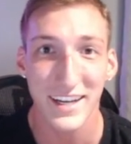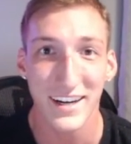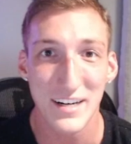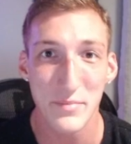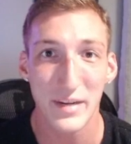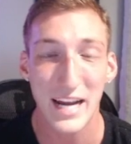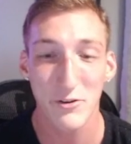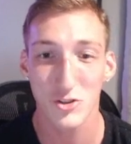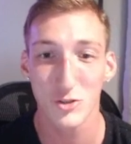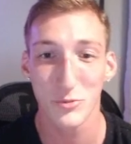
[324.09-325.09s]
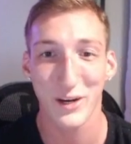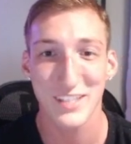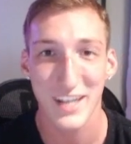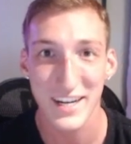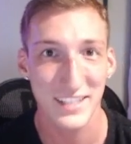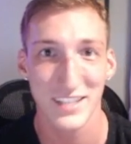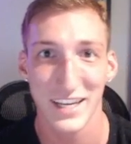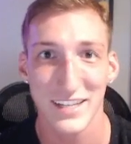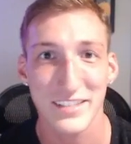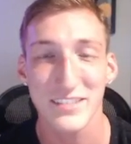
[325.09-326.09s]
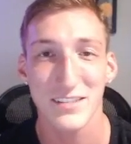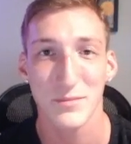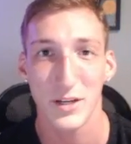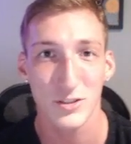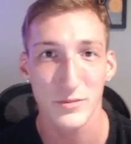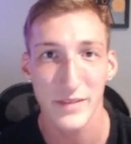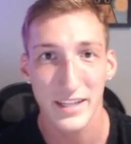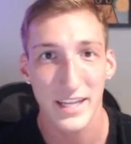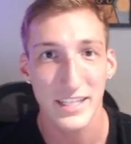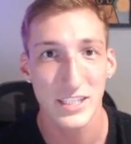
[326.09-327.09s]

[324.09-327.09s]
Um, but I was super excited to like see some muscle back then.